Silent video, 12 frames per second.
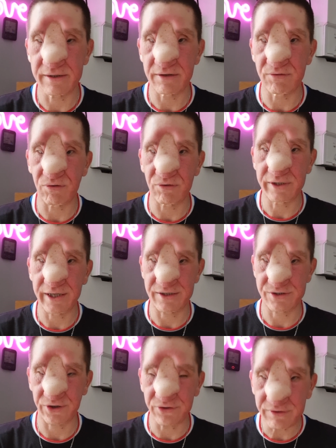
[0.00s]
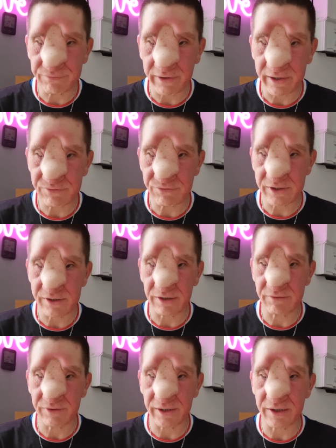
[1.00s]
their own kind of sound effect,
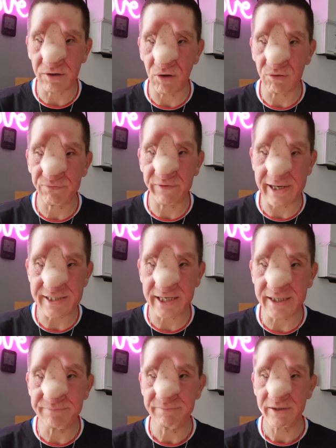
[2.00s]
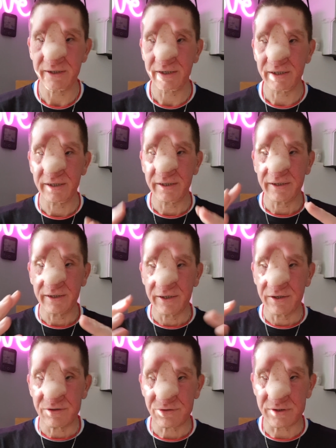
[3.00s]
really called phasing.
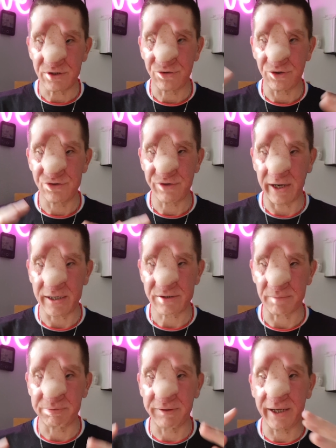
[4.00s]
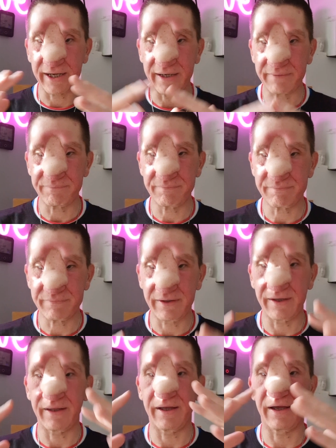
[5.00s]
So as the two tracks are playing,
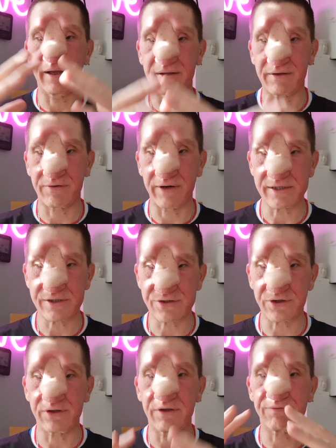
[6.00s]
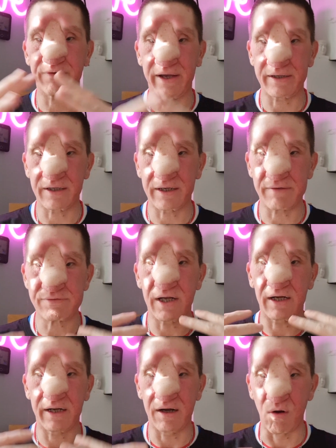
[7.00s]
it creates a sound effect that gives
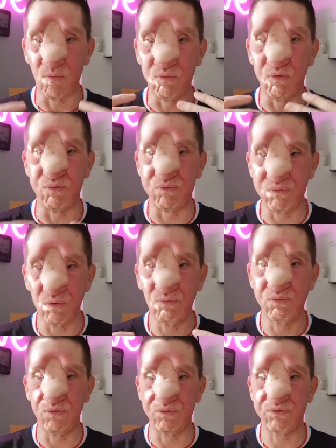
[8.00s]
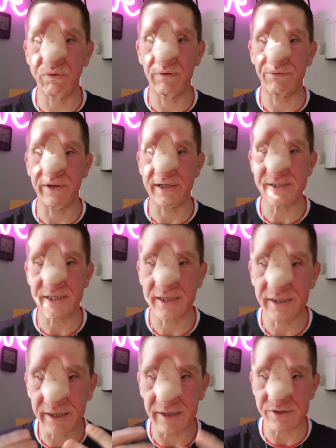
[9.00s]
it a kind of woof, woof,
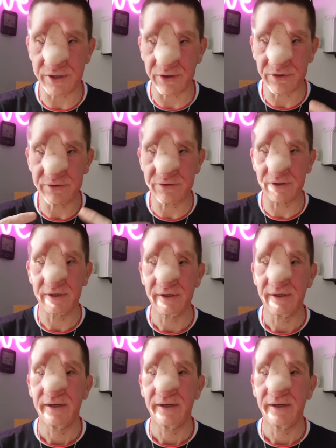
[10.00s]
phasing kind of sound.